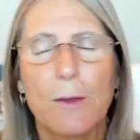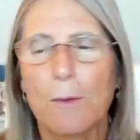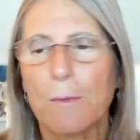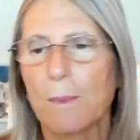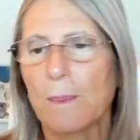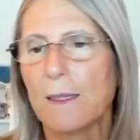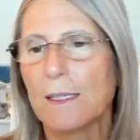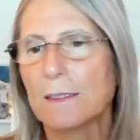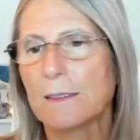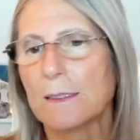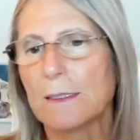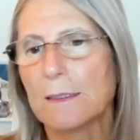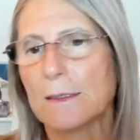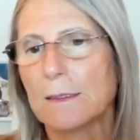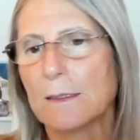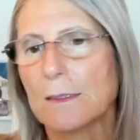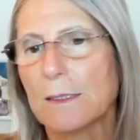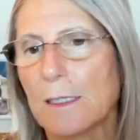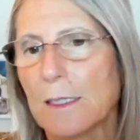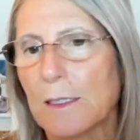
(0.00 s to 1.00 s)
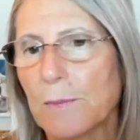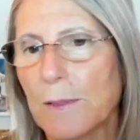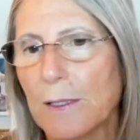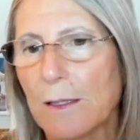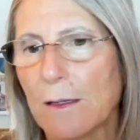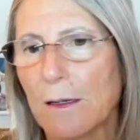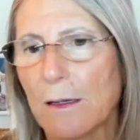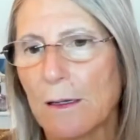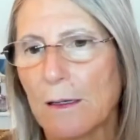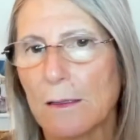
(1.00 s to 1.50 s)
this is stuck
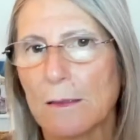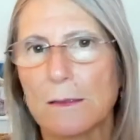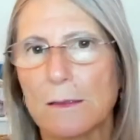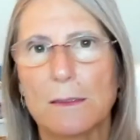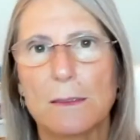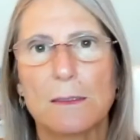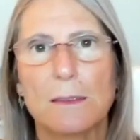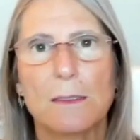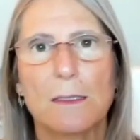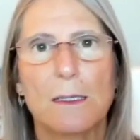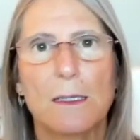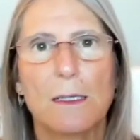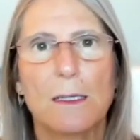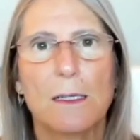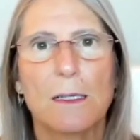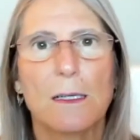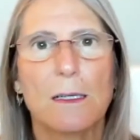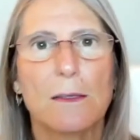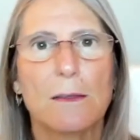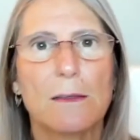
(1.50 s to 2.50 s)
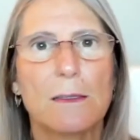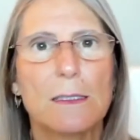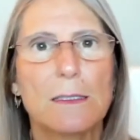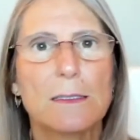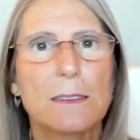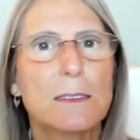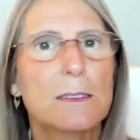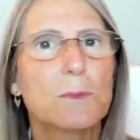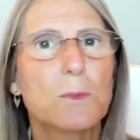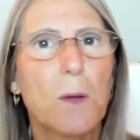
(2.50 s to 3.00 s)
because,
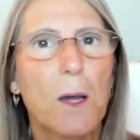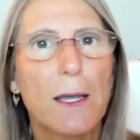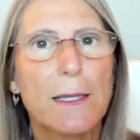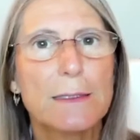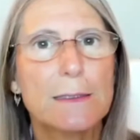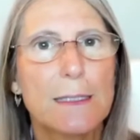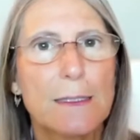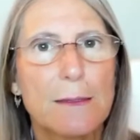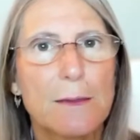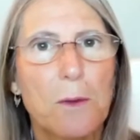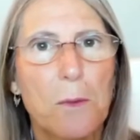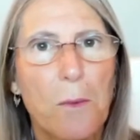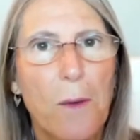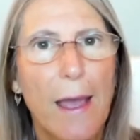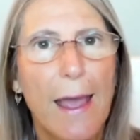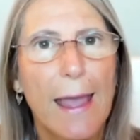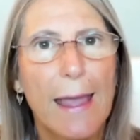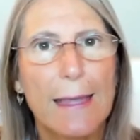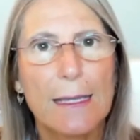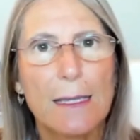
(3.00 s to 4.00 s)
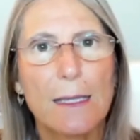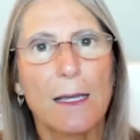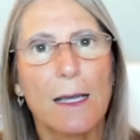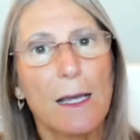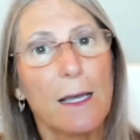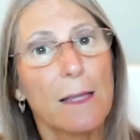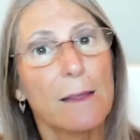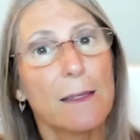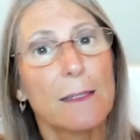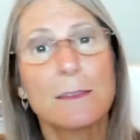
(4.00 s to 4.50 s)
this is what is in the way.
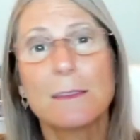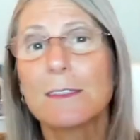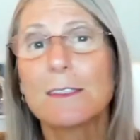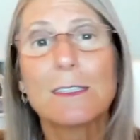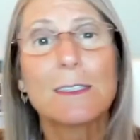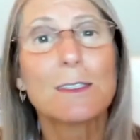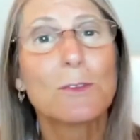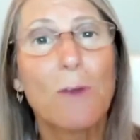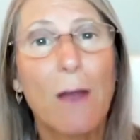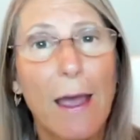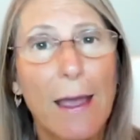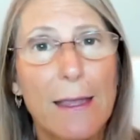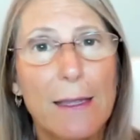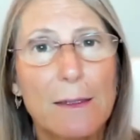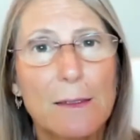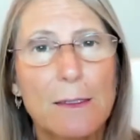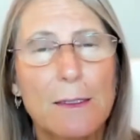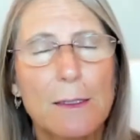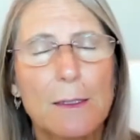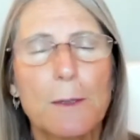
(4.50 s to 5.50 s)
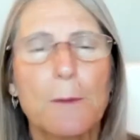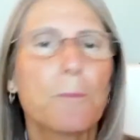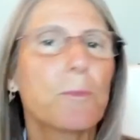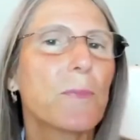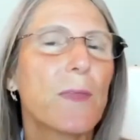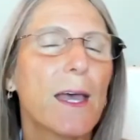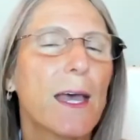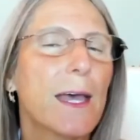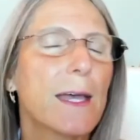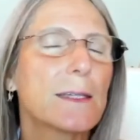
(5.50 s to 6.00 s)
And then just write.
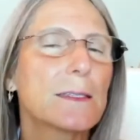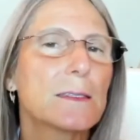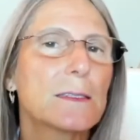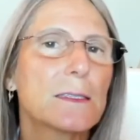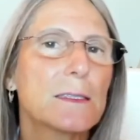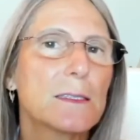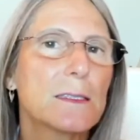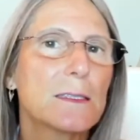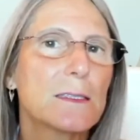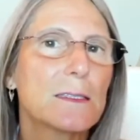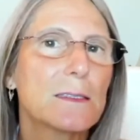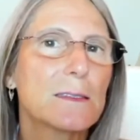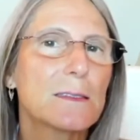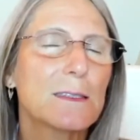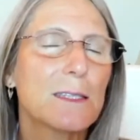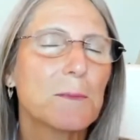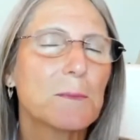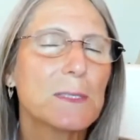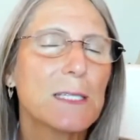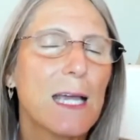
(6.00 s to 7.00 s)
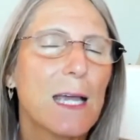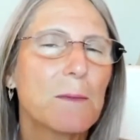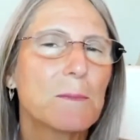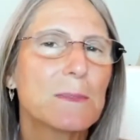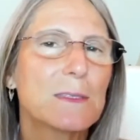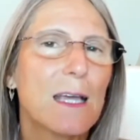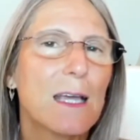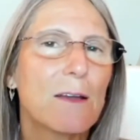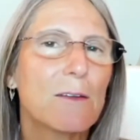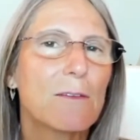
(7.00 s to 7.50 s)
And
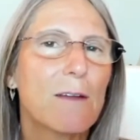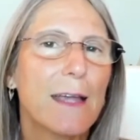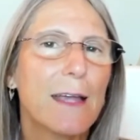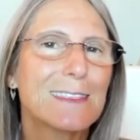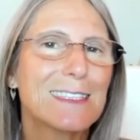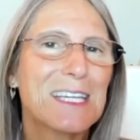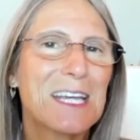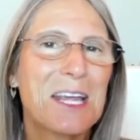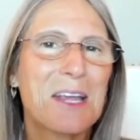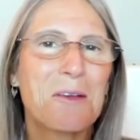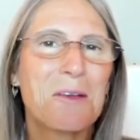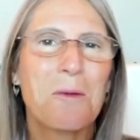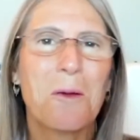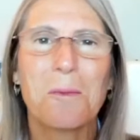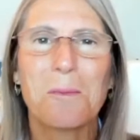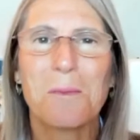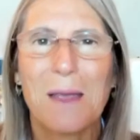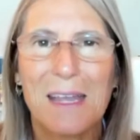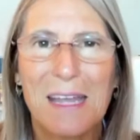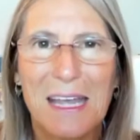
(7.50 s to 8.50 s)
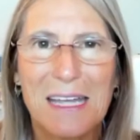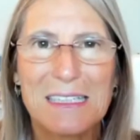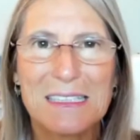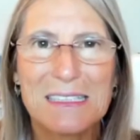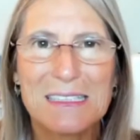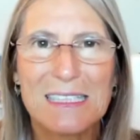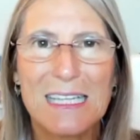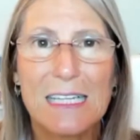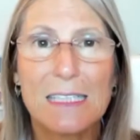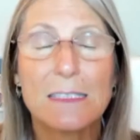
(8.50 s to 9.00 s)
sometimes that writing won't make any
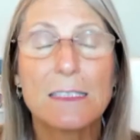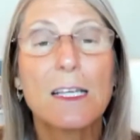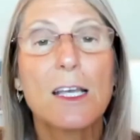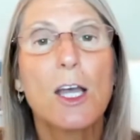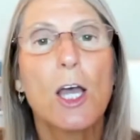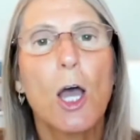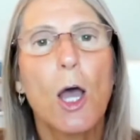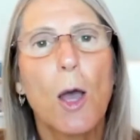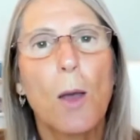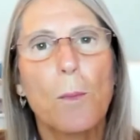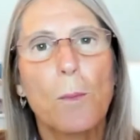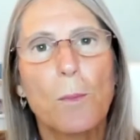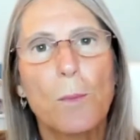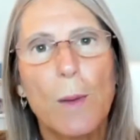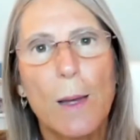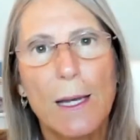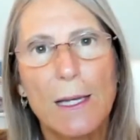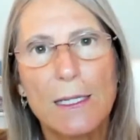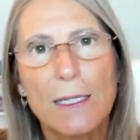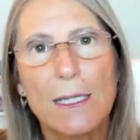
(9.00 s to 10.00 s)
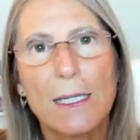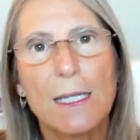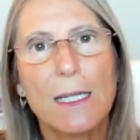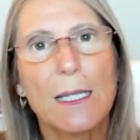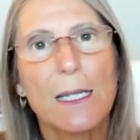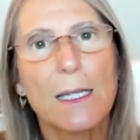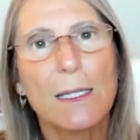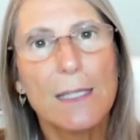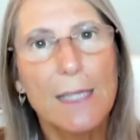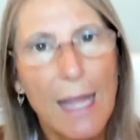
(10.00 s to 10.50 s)
sense, but
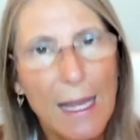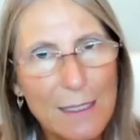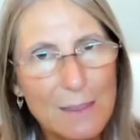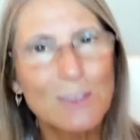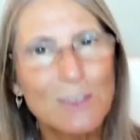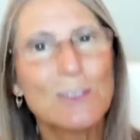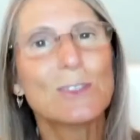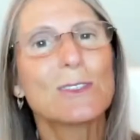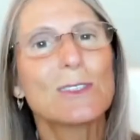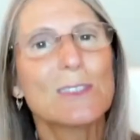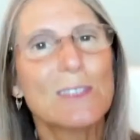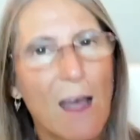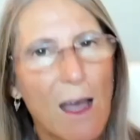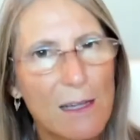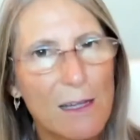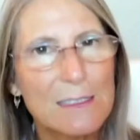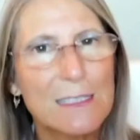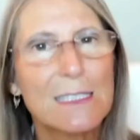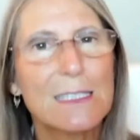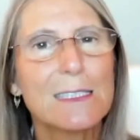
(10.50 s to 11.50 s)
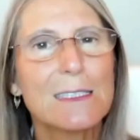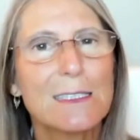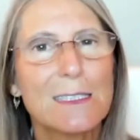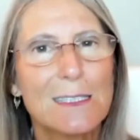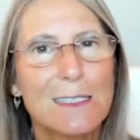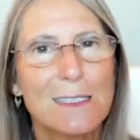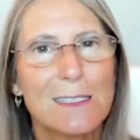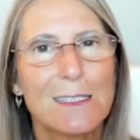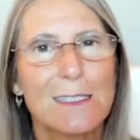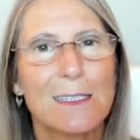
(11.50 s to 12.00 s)
it gets you started.
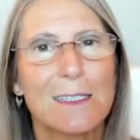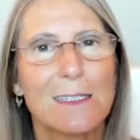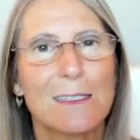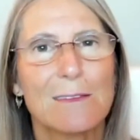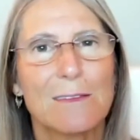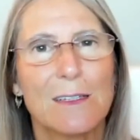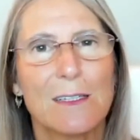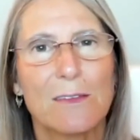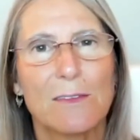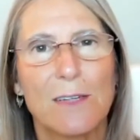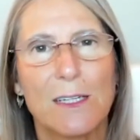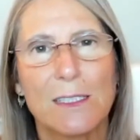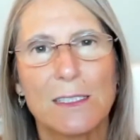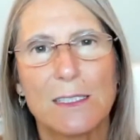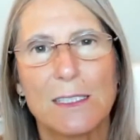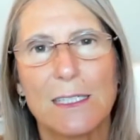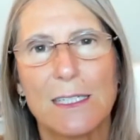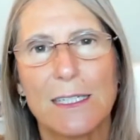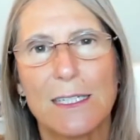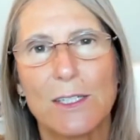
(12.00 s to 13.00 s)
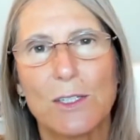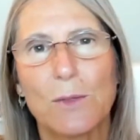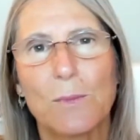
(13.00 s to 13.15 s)
And then eventually you